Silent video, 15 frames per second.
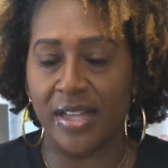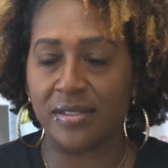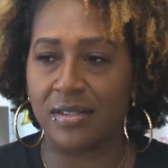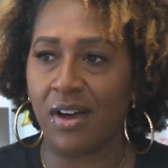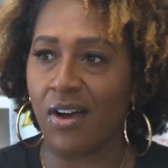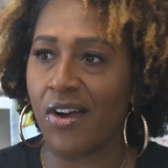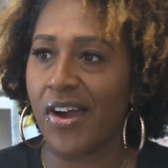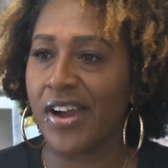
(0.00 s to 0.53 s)
It's
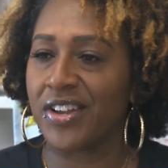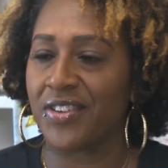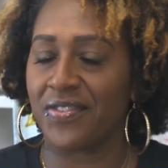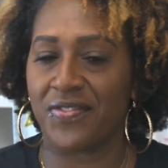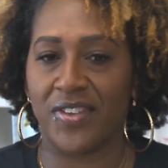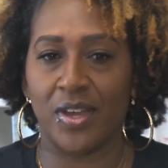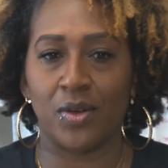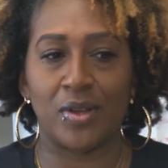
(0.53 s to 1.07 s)
hard to
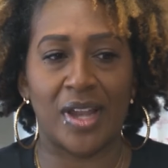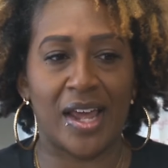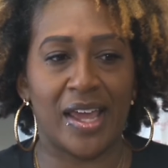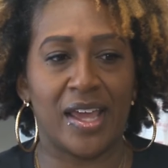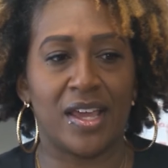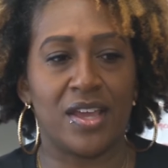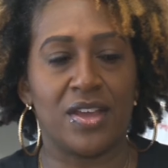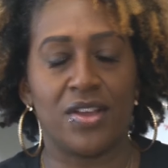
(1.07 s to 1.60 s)
feel
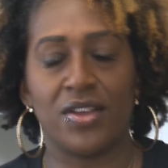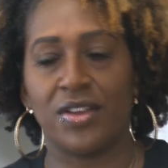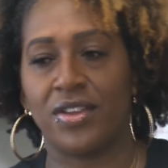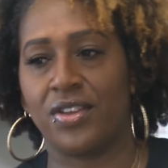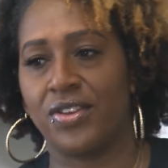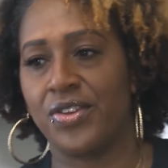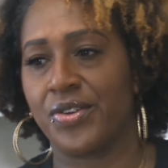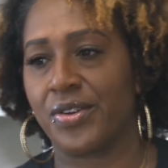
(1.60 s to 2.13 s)
like it,
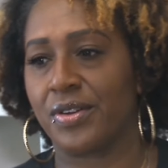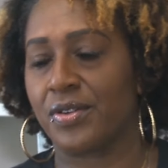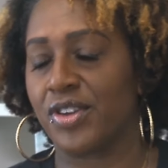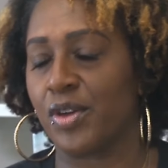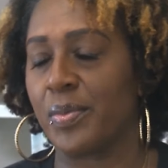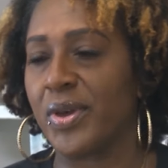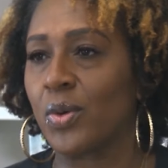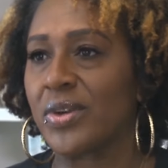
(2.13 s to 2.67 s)
you're,
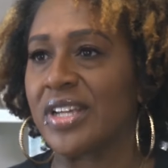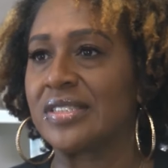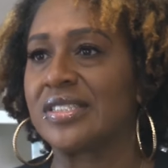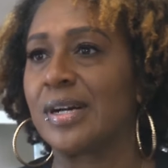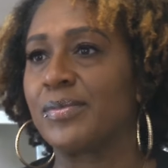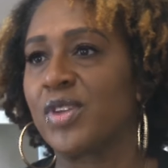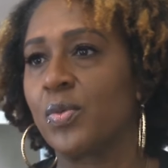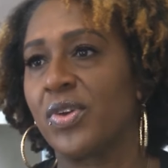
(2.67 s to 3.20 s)
you're building
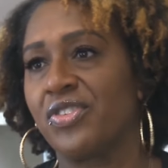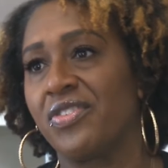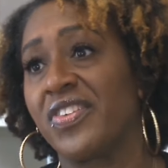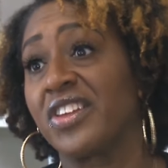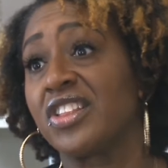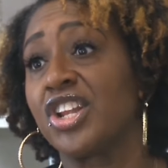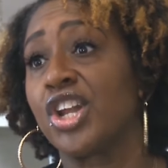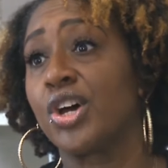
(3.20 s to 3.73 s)
something when you
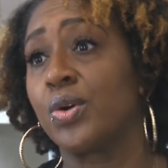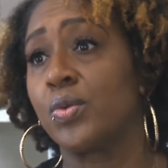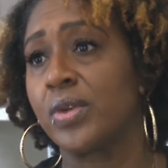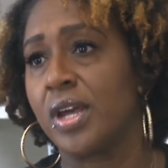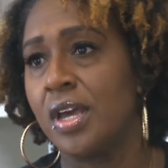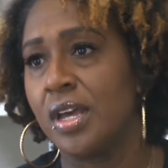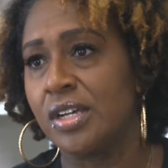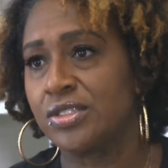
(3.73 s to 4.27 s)
feel alone.
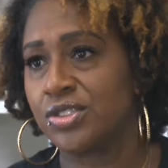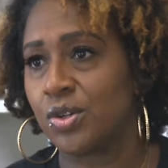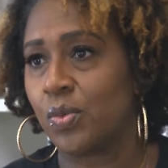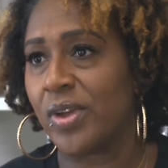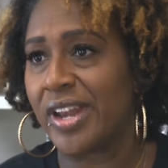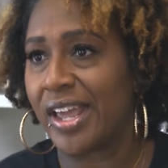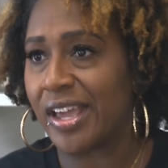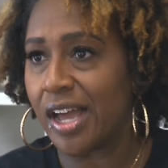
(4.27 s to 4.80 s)
So,
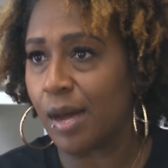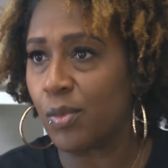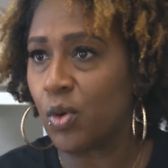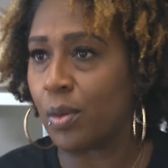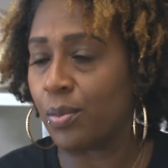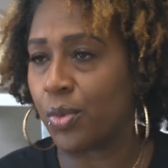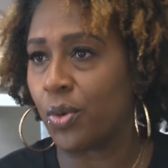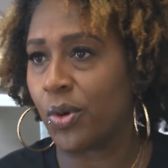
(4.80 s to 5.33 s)
when they come
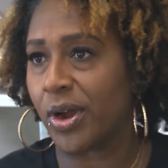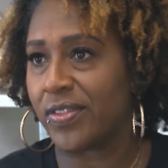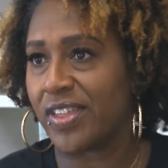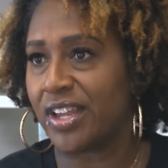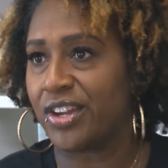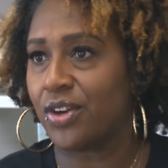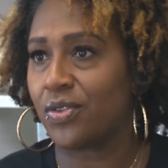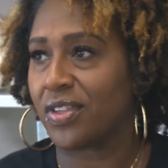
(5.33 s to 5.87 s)
on board,
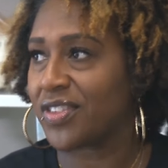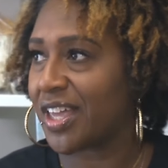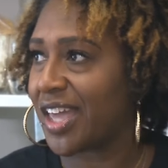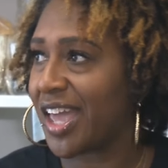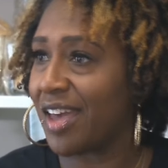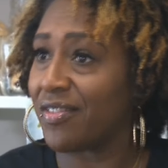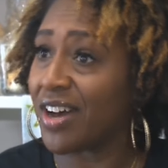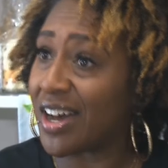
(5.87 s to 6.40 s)
they know that they
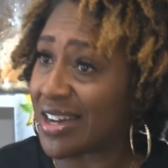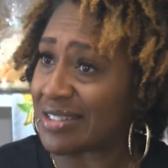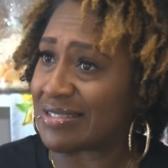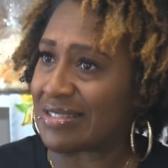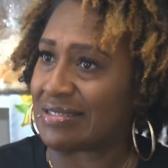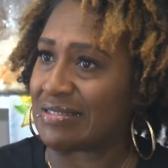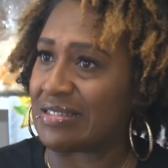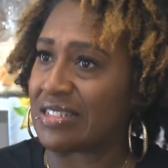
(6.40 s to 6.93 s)
have us,
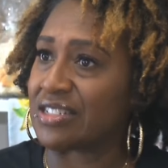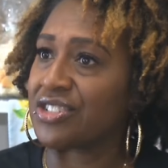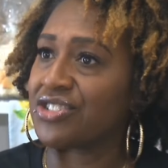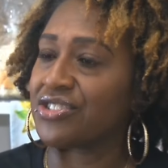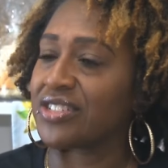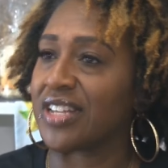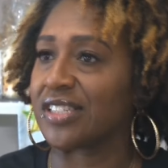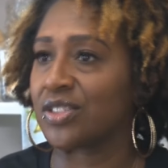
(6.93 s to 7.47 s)

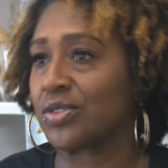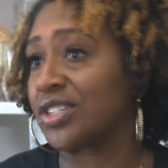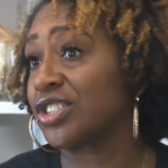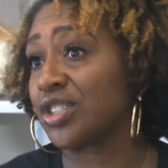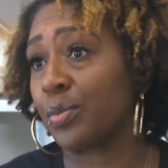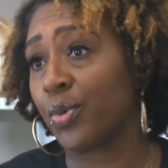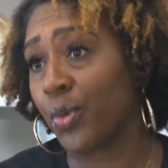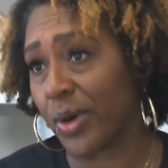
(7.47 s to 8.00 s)
sisters, that's going to
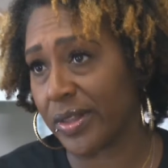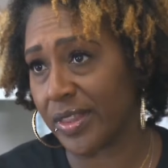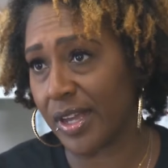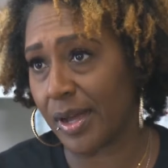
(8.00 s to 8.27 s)
support